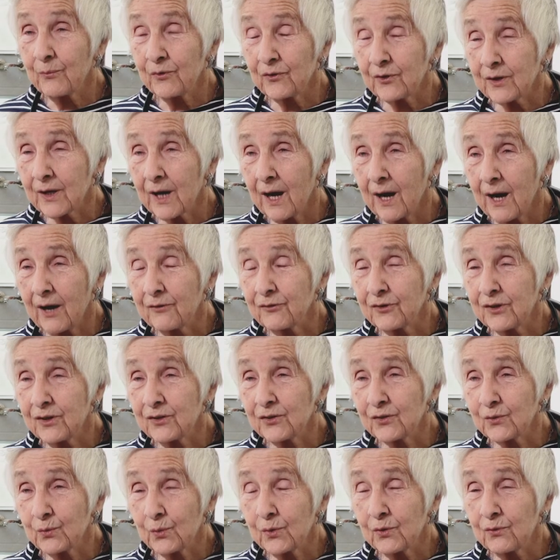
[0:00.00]

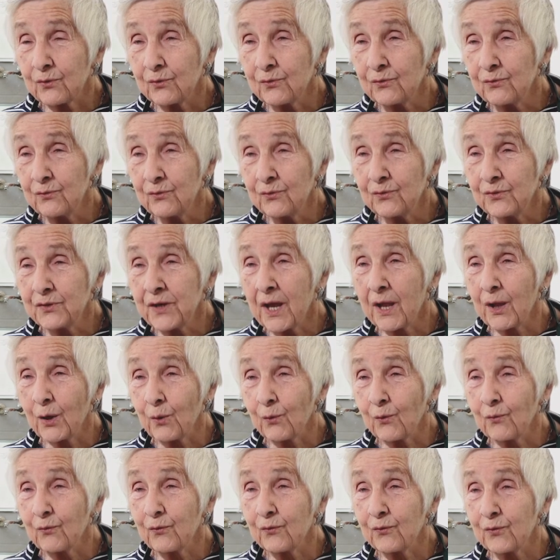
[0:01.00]
psychiatrist would
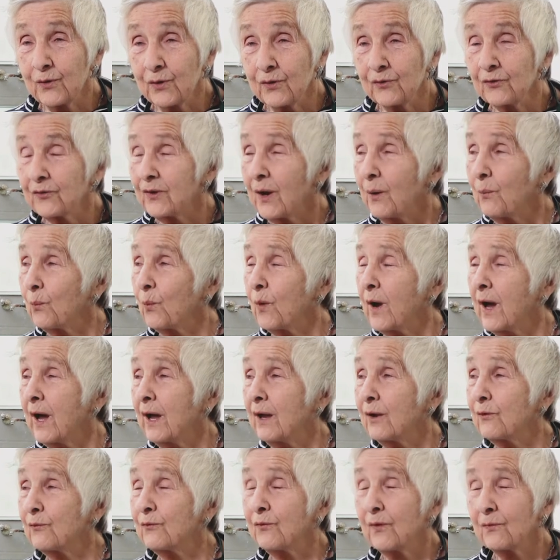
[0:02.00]
delve in some
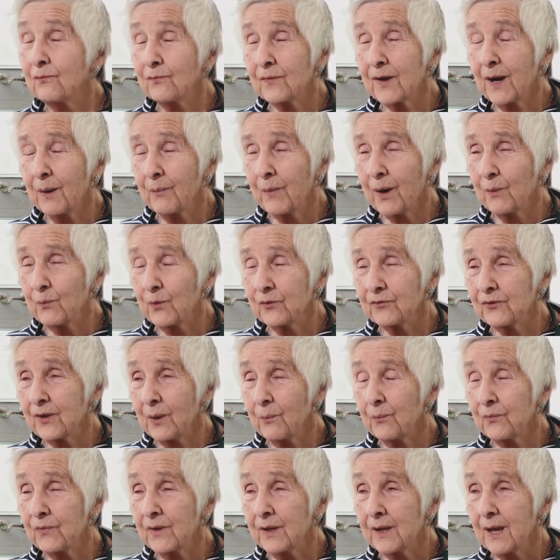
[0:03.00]
way and come up with
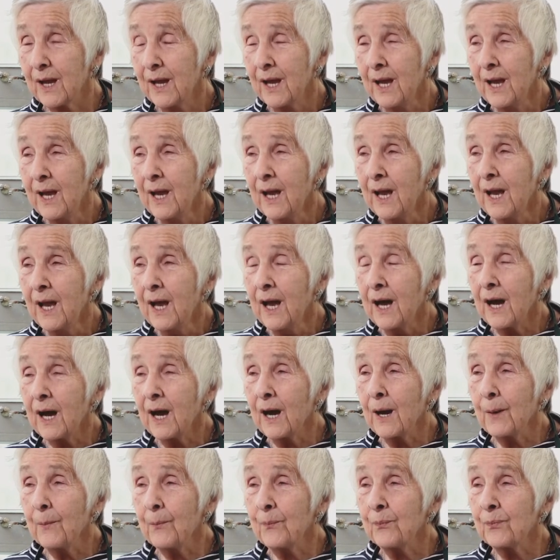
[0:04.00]
something.
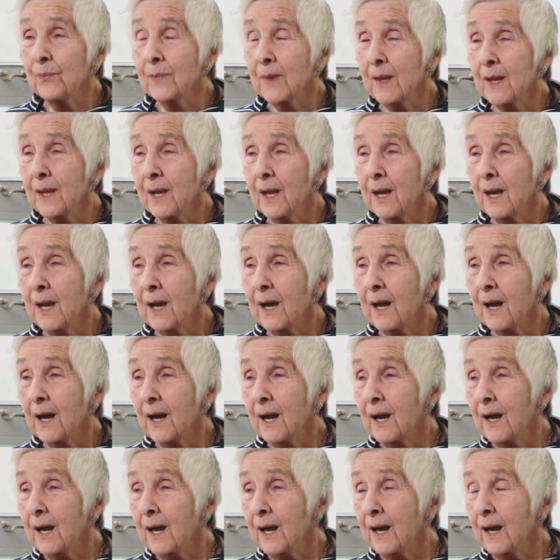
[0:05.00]

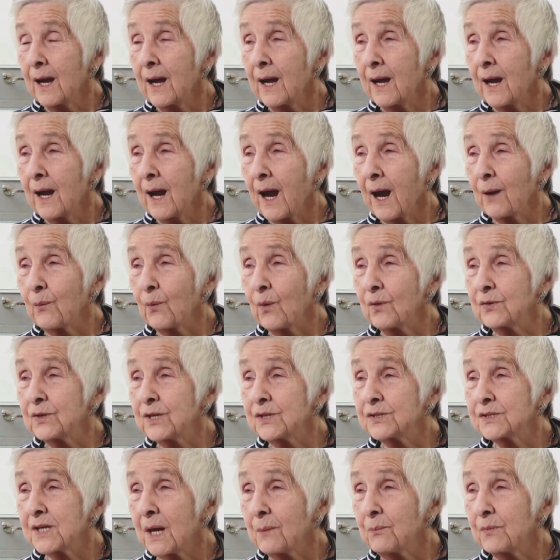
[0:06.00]
I
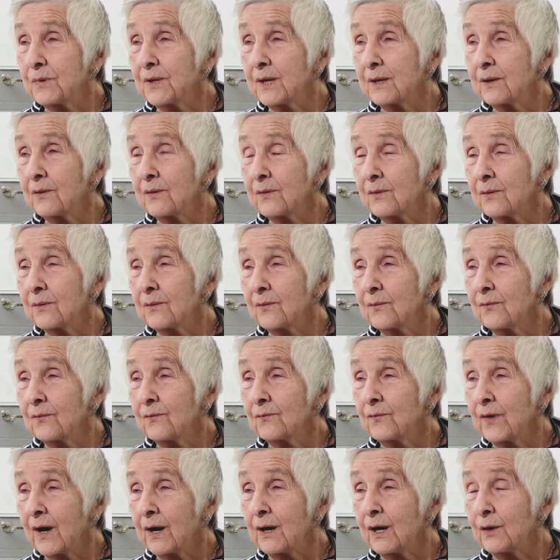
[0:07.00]
wanted something
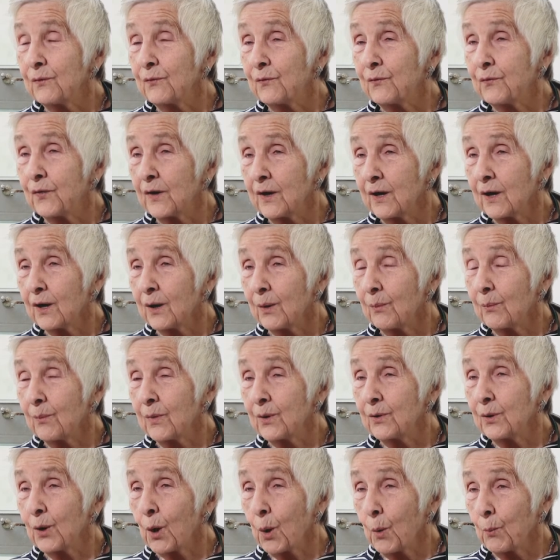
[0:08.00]
very firm
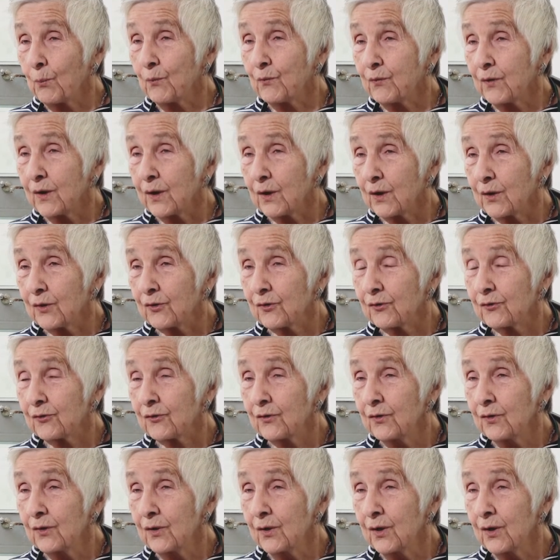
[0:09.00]
and obvious.